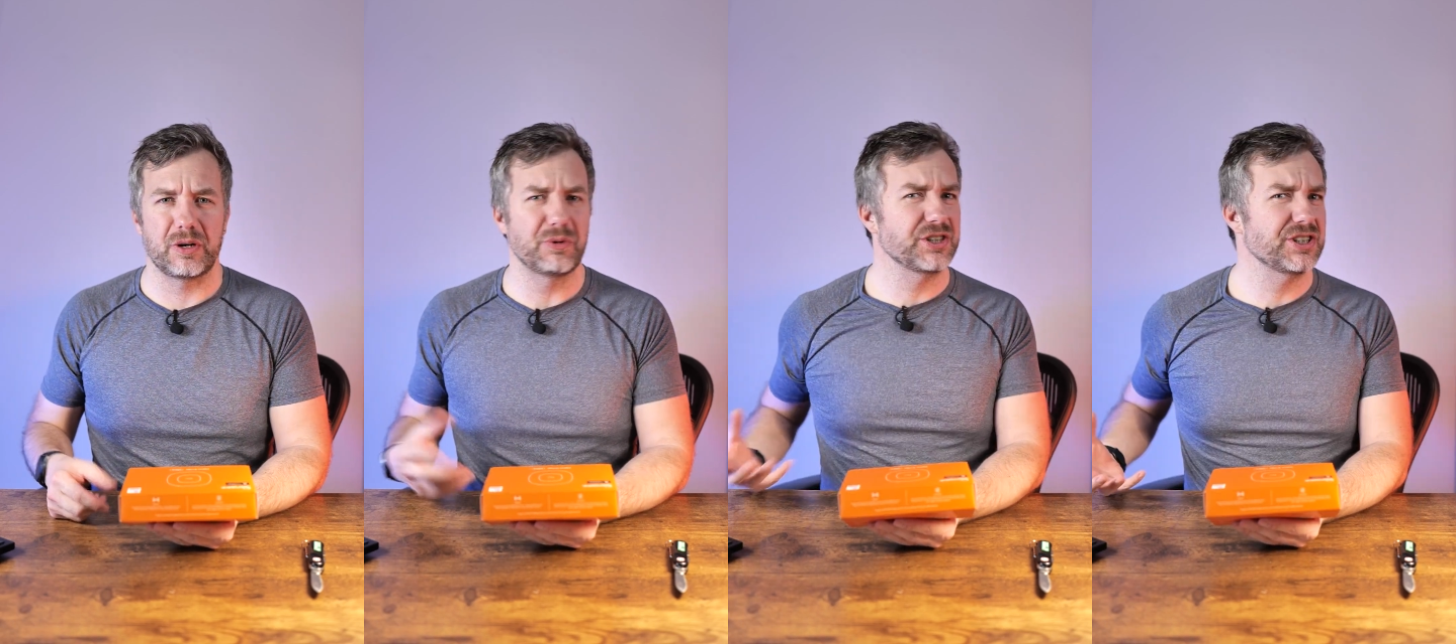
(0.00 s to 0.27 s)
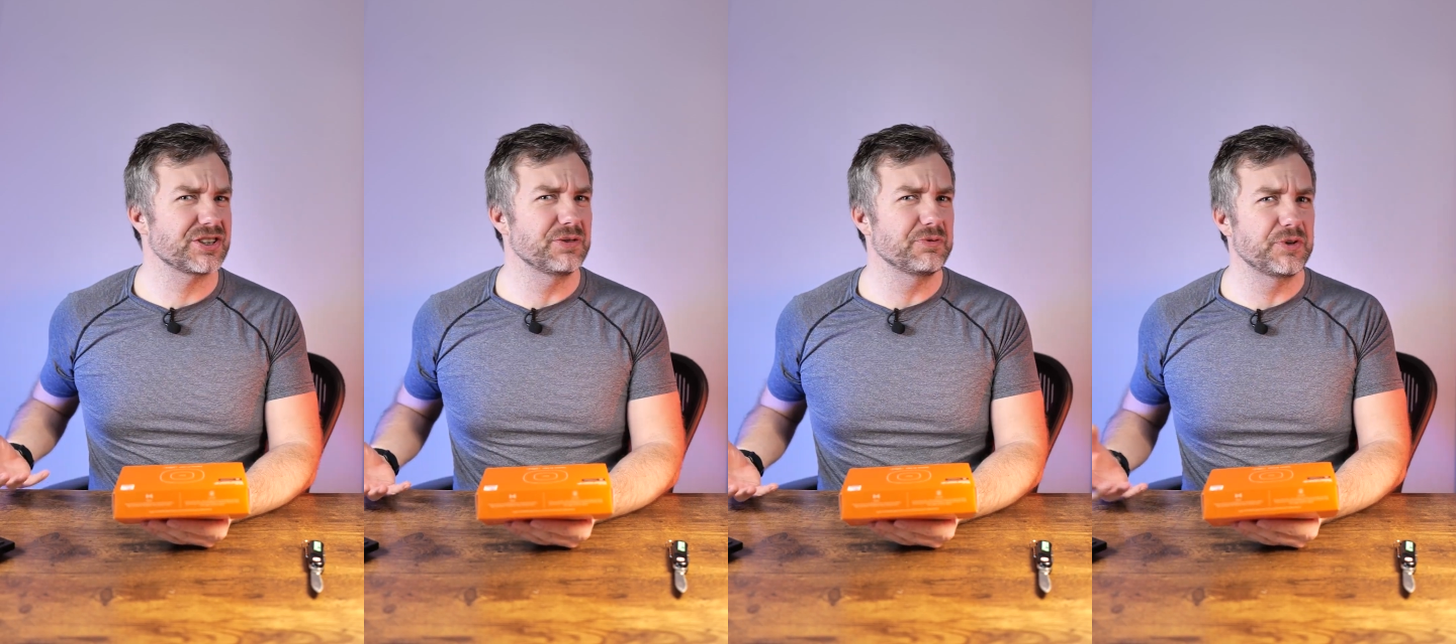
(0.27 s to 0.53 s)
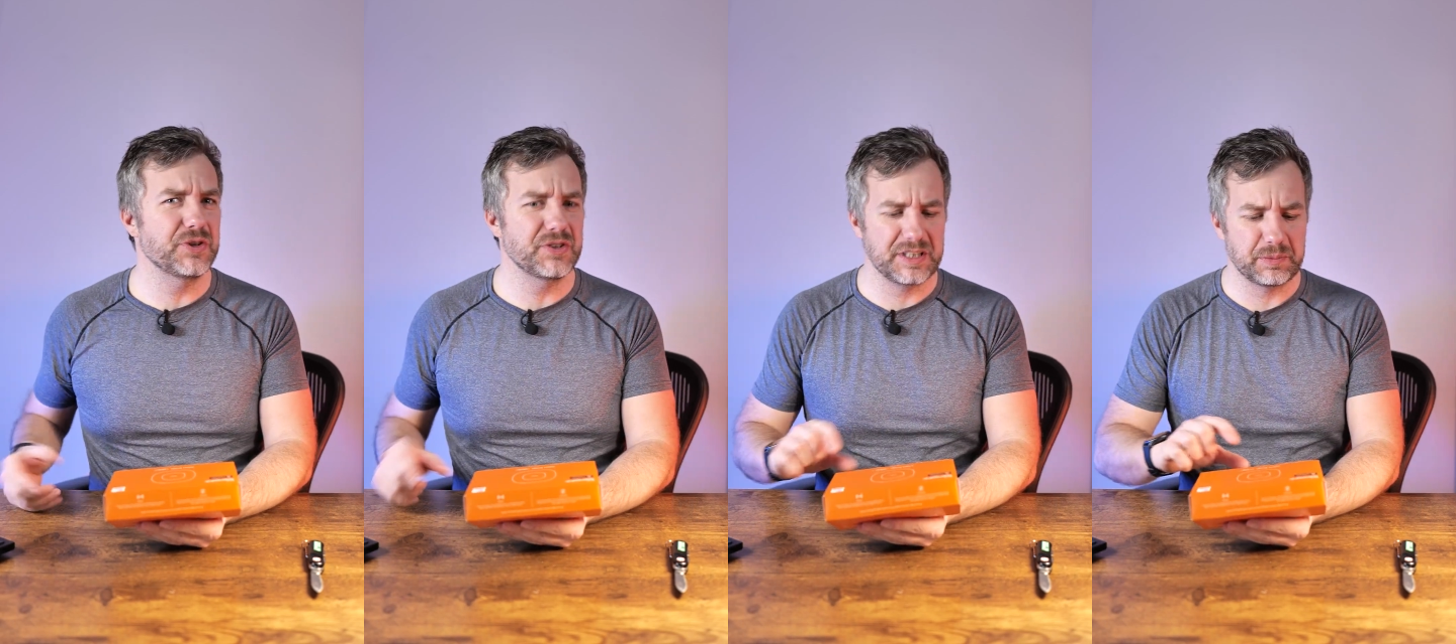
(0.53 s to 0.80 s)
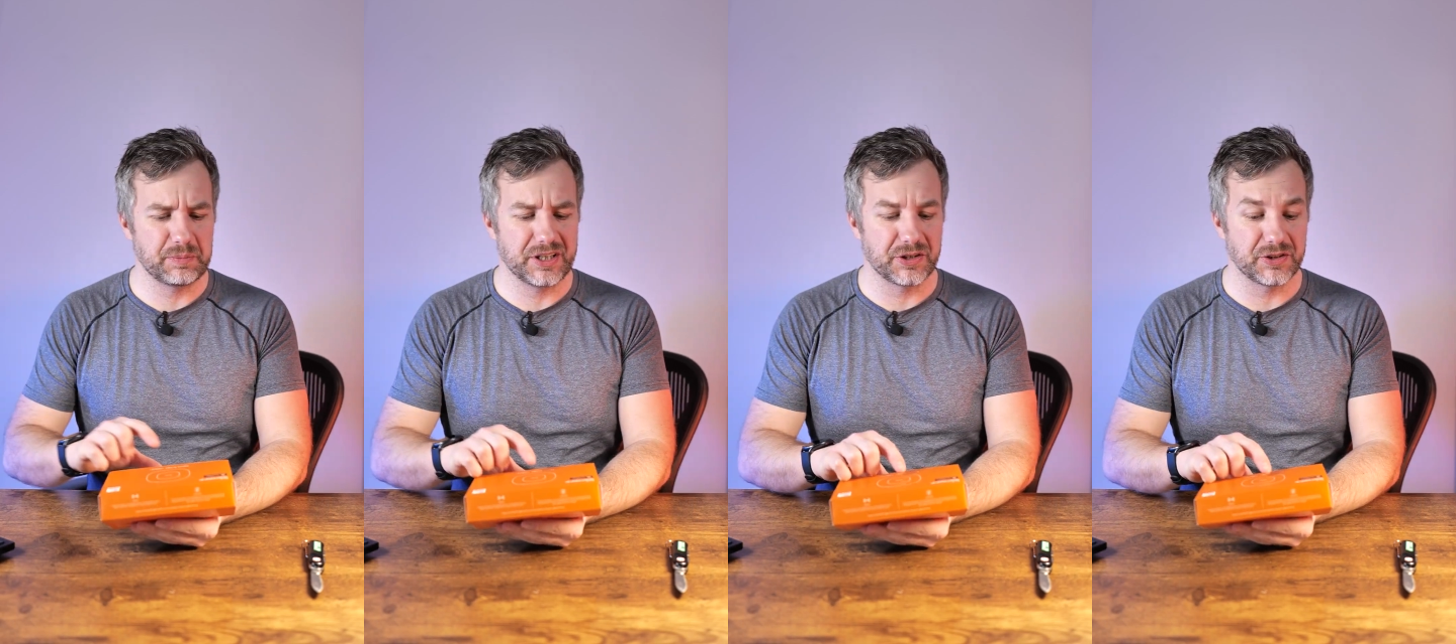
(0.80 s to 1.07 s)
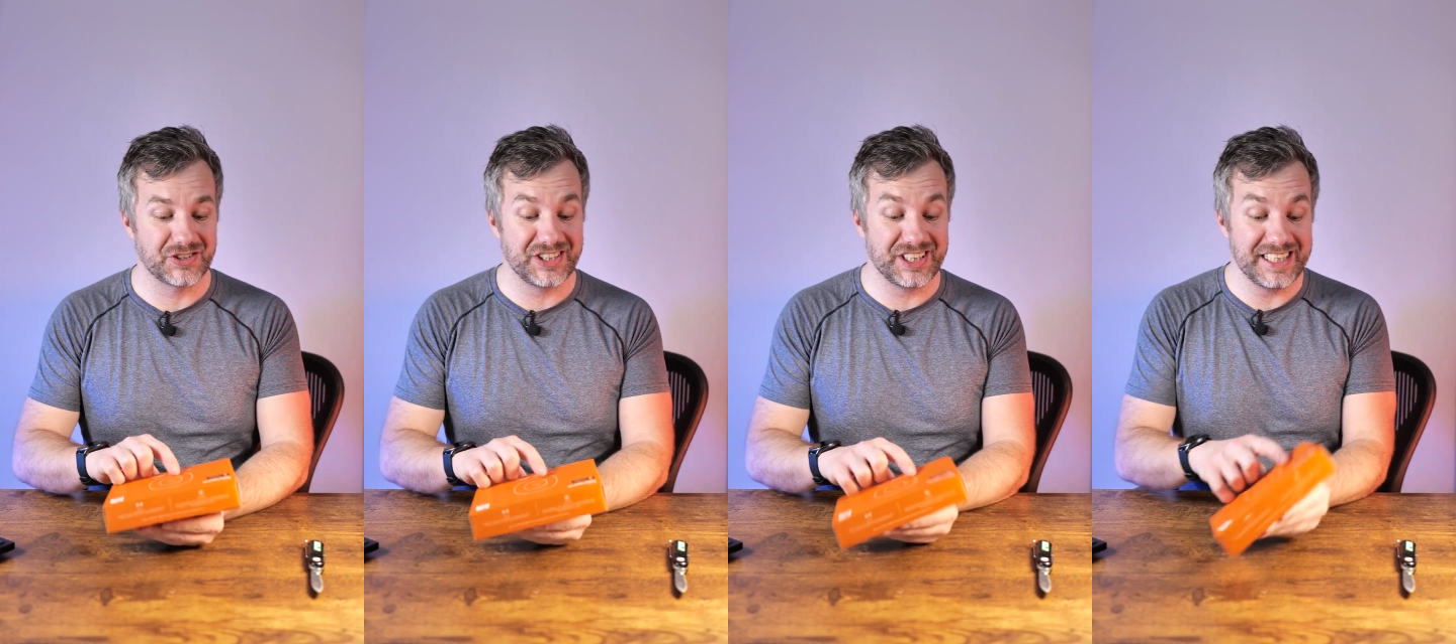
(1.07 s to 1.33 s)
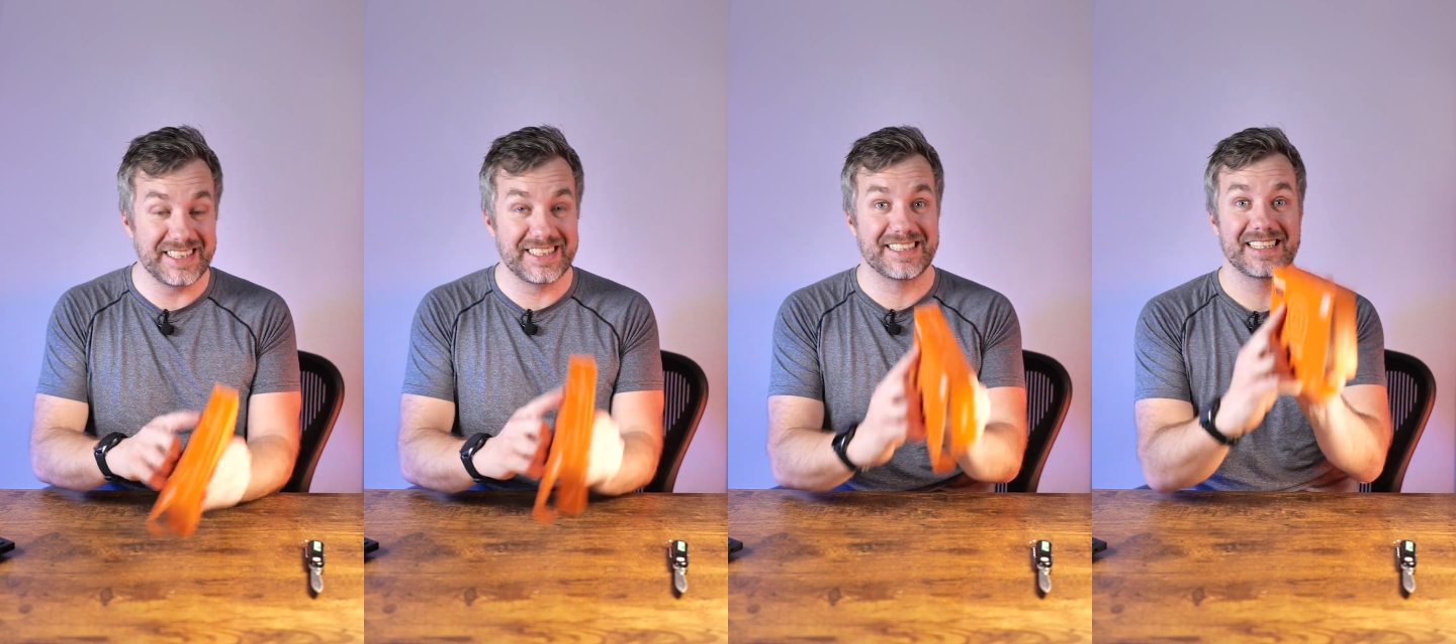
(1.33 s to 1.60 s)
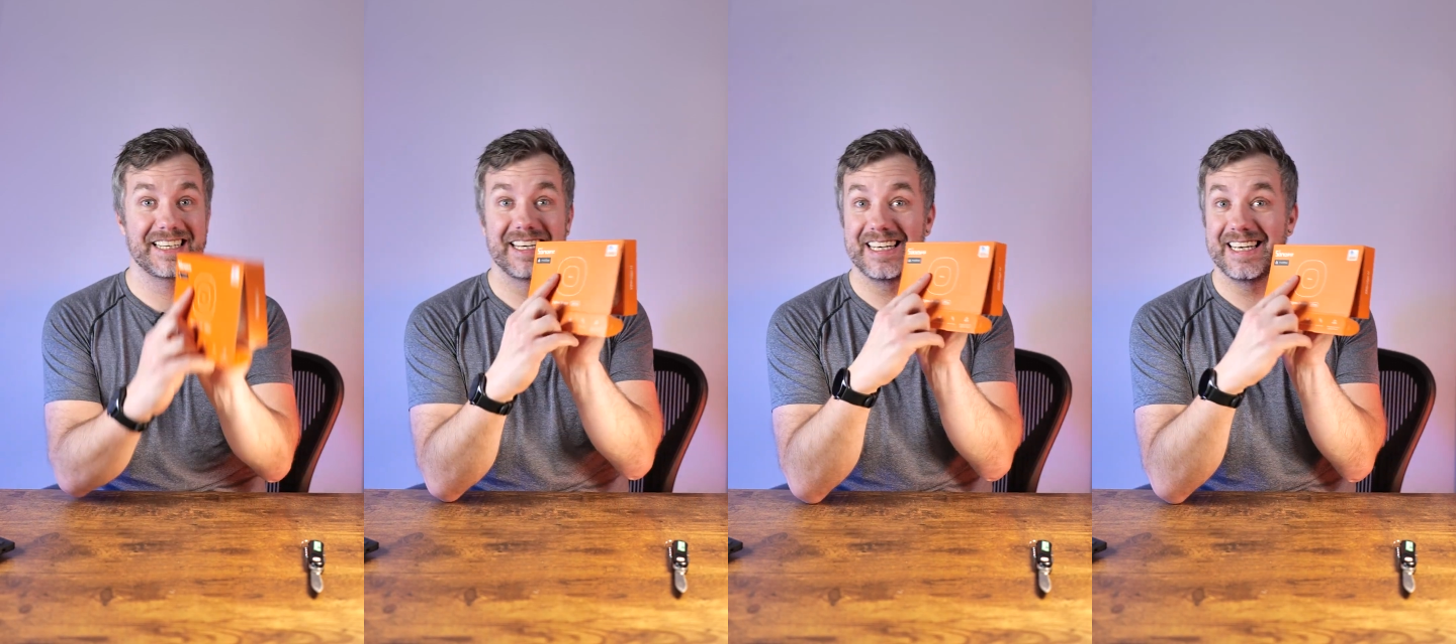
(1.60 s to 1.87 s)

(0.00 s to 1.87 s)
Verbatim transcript: which is confusing because this